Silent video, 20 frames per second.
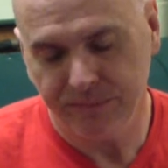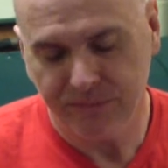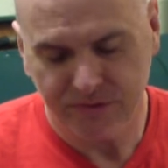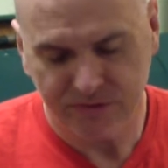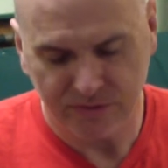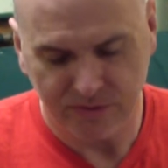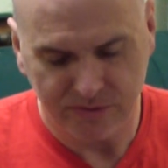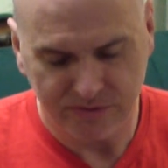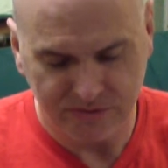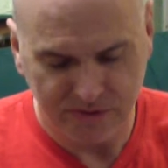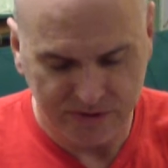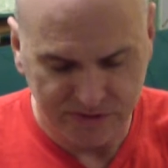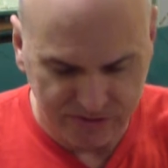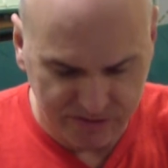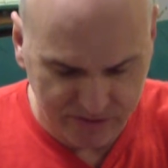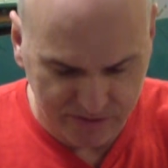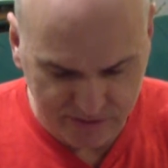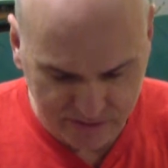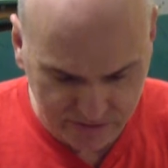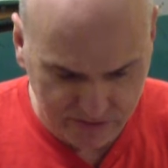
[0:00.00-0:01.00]
so it's not just
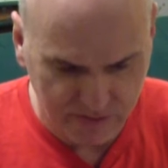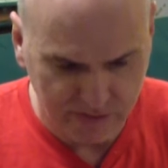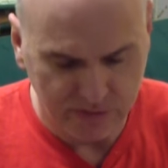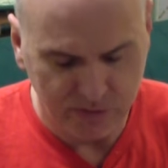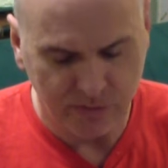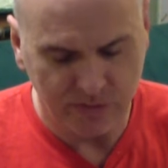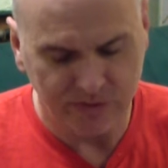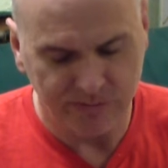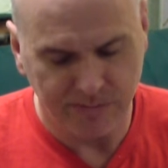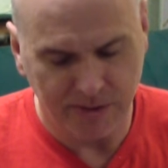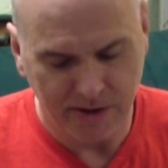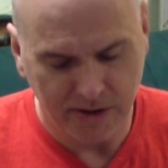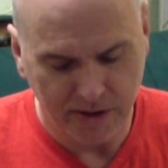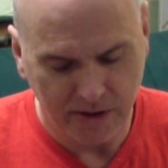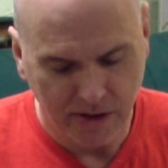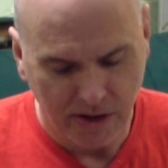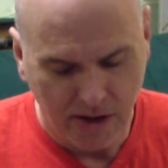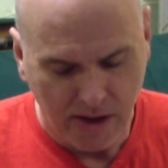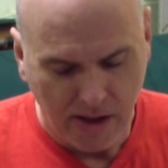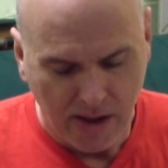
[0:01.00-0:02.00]
a twist peg.
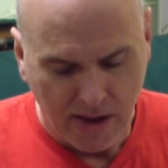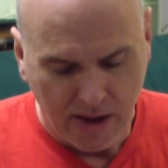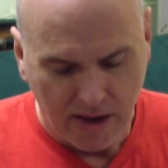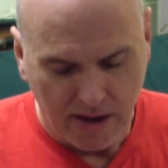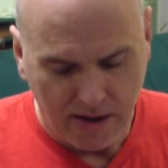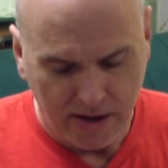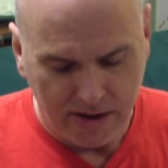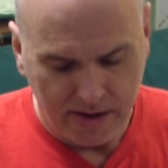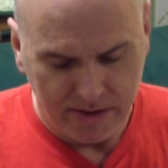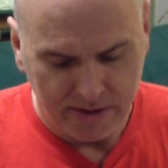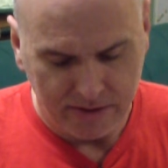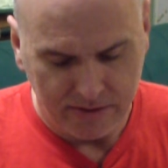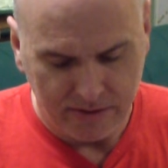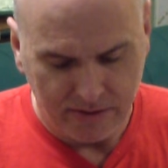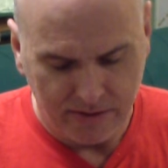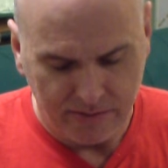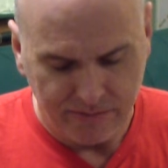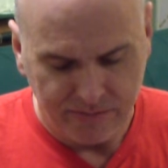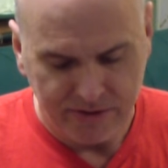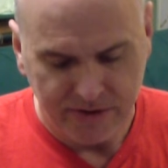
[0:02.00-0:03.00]
And
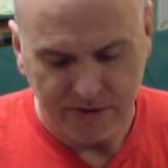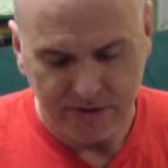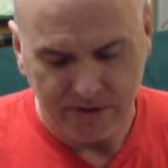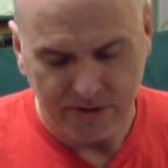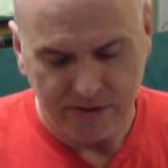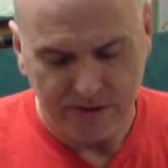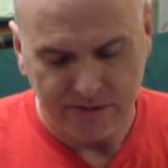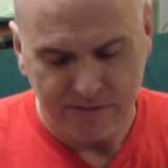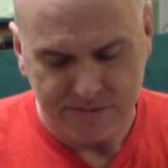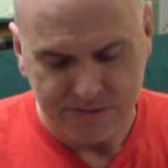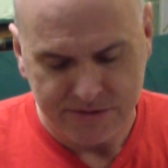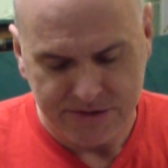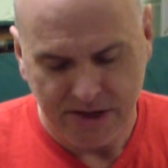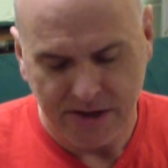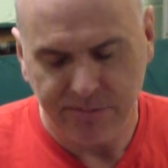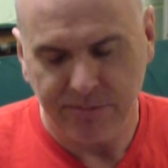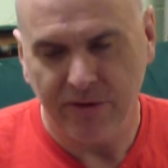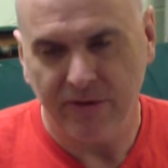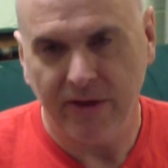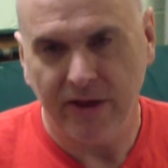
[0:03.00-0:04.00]
then
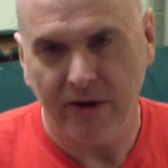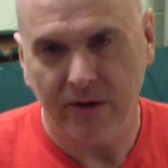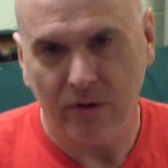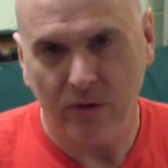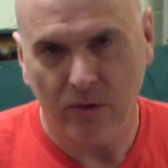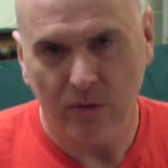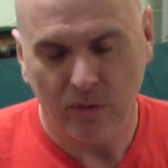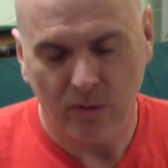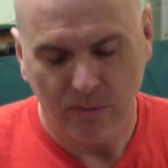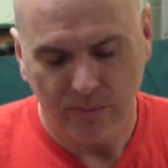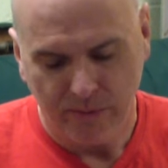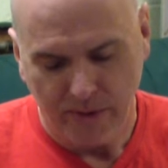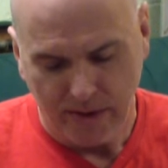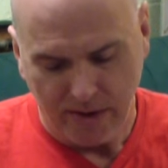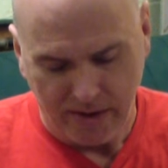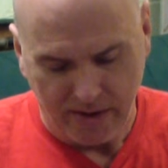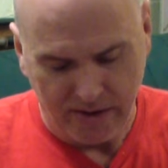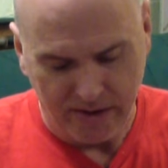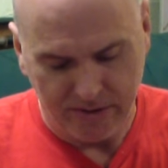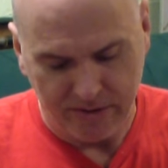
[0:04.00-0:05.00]
tapered that hole
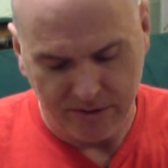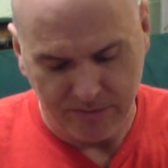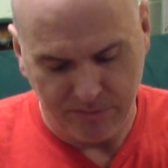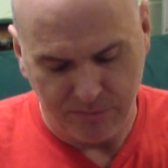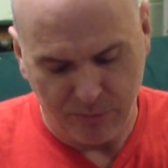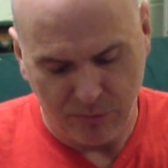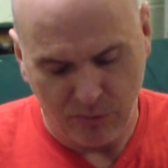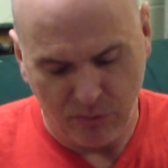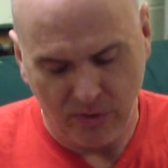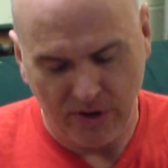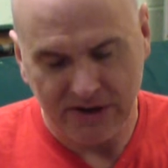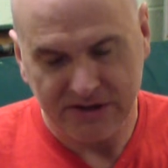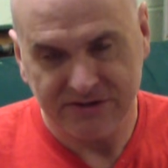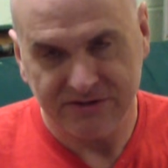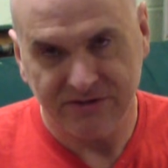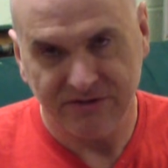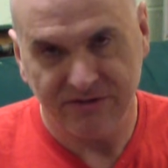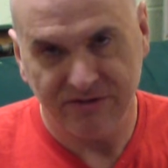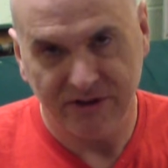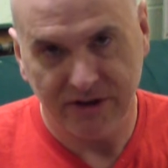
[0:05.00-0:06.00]
and then press
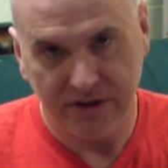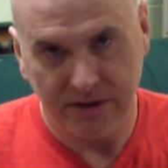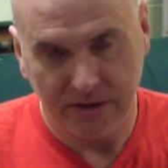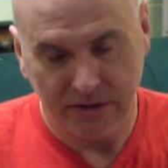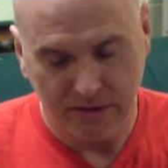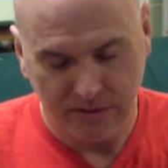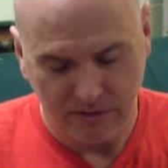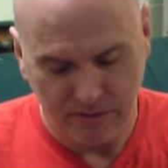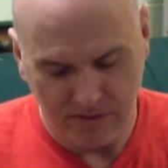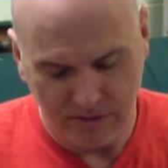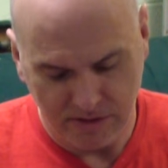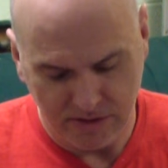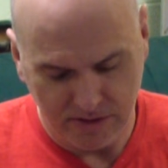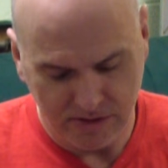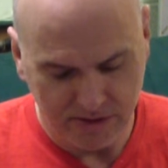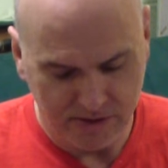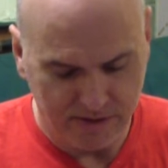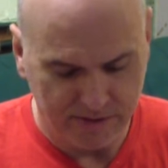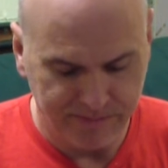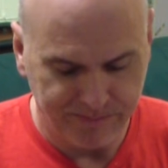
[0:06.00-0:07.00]
fit
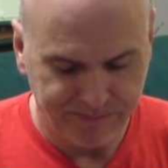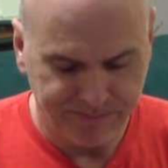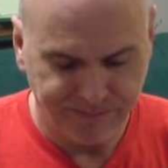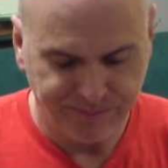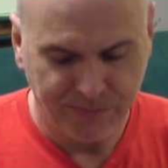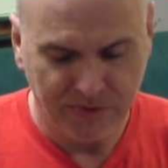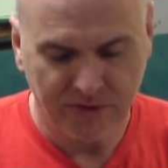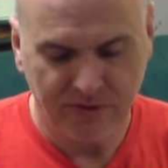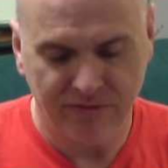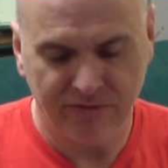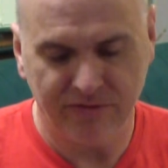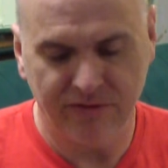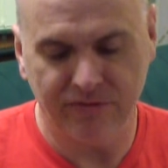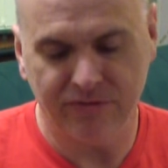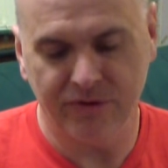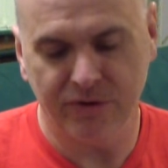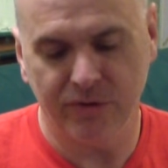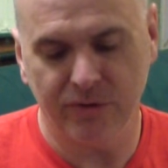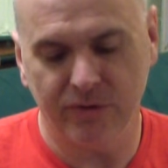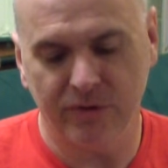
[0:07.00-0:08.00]
the 5th
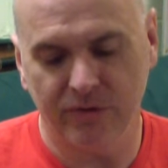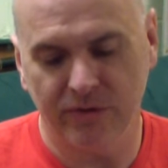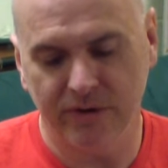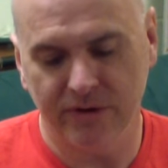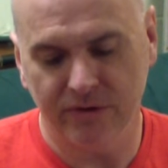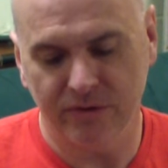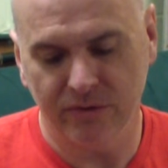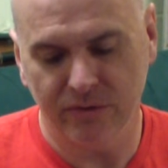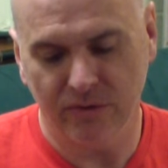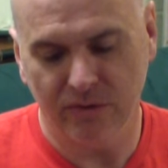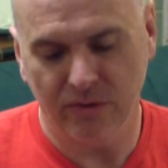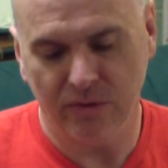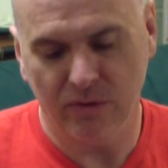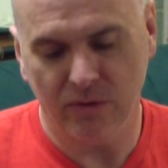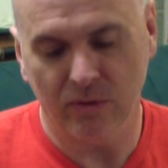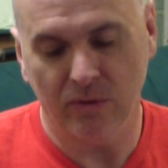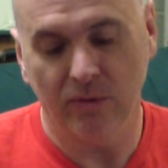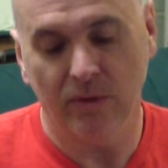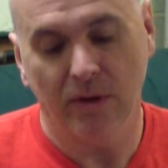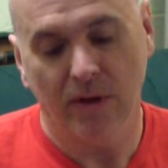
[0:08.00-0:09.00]
tuner into the
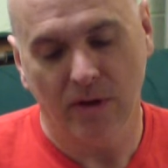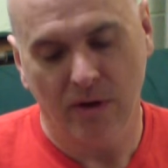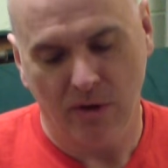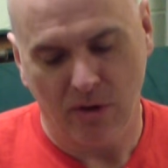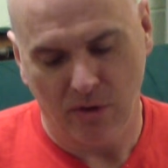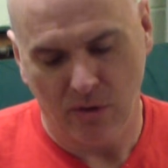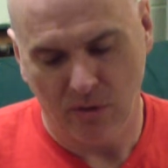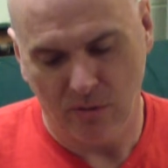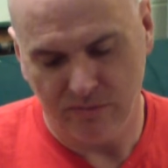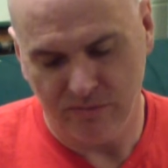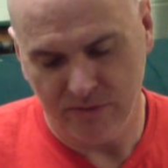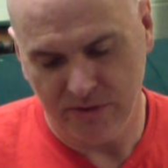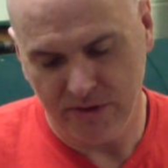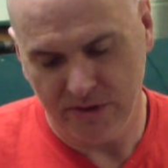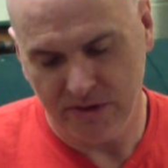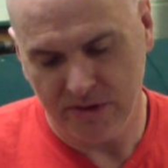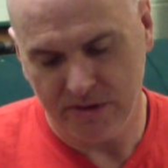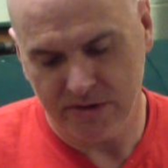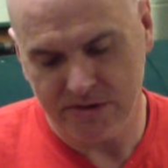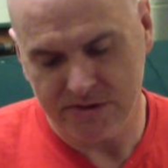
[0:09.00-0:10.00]
hole.
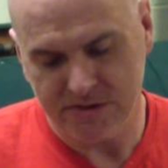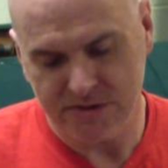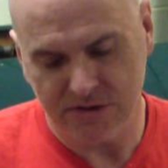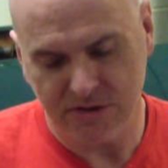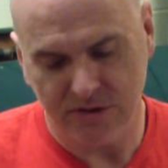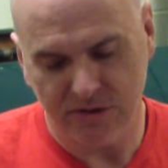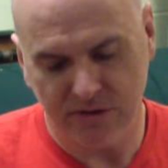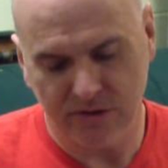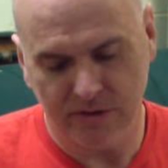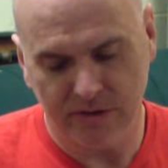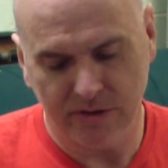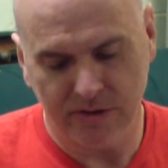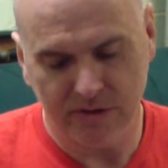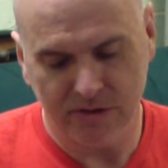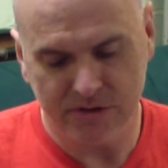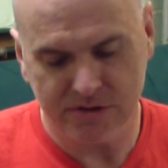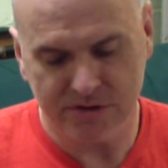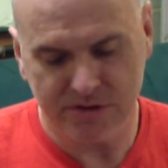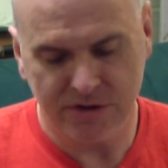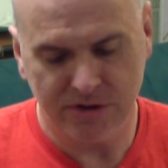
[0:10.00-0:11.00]
Hopefully it is secure. It
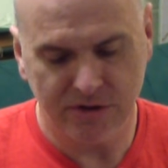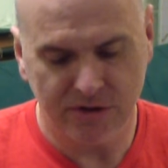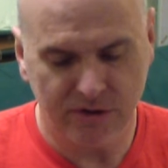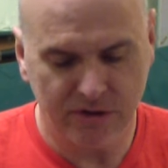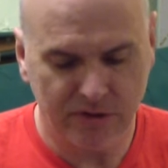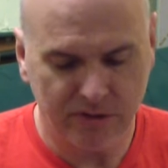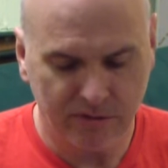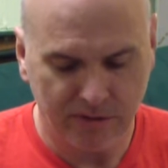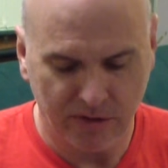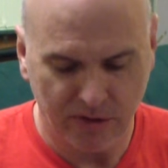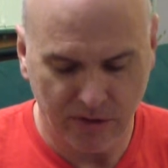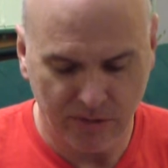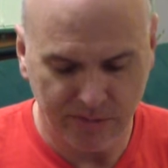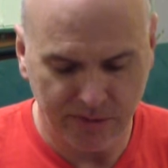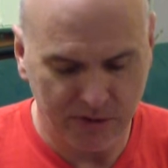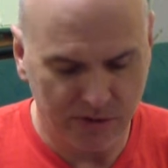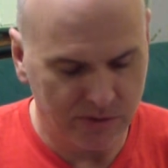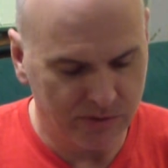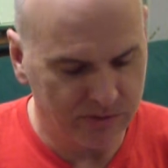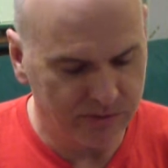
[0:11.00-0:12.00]
looks secure. I hope it
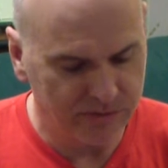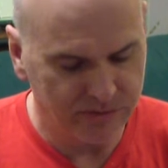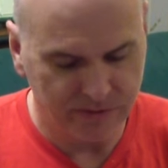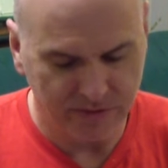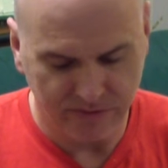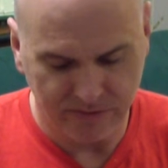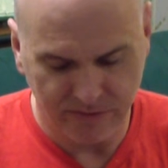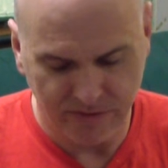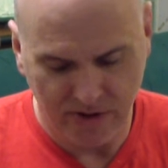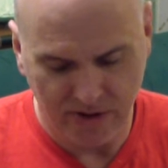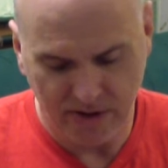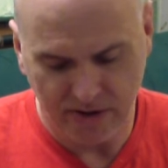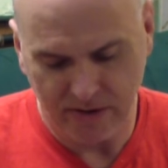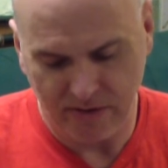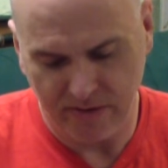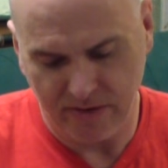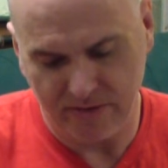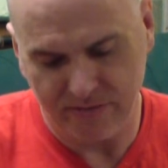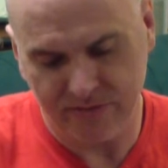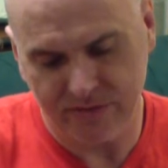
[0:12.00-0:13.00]
holds. If not,
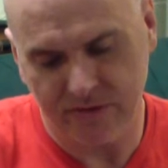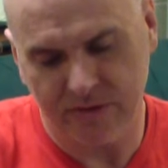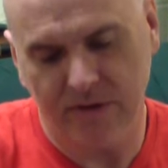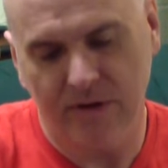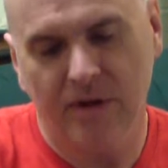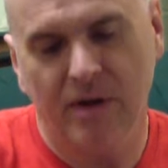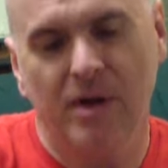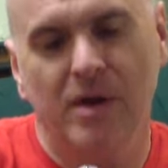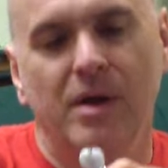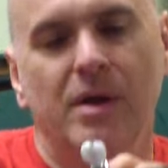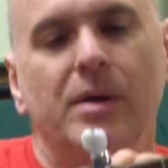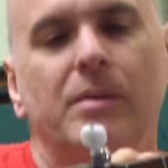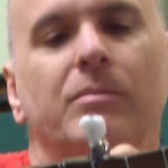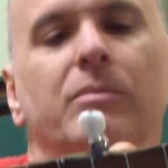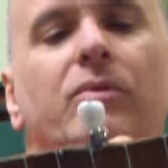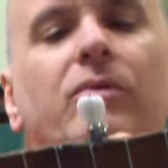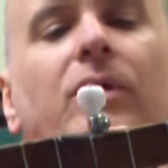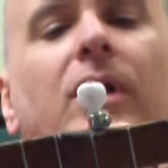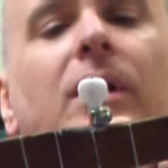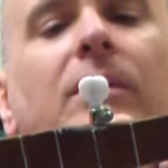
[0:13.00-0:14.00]
I'll have to
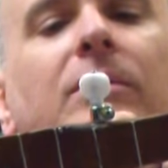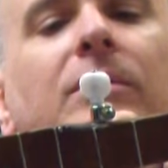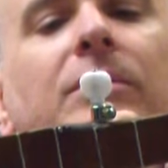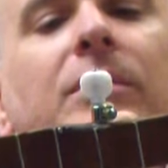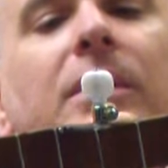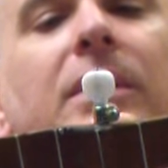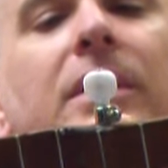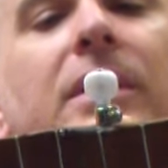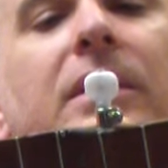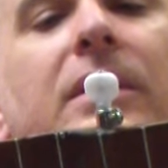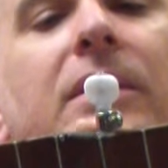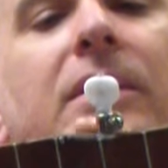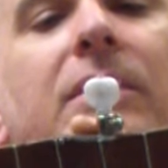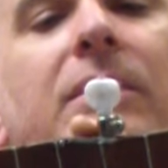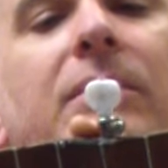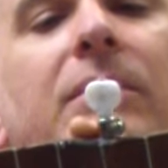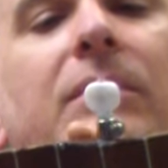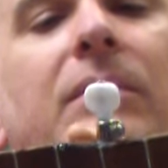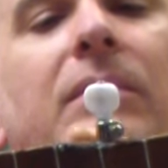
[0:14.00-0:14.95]
probably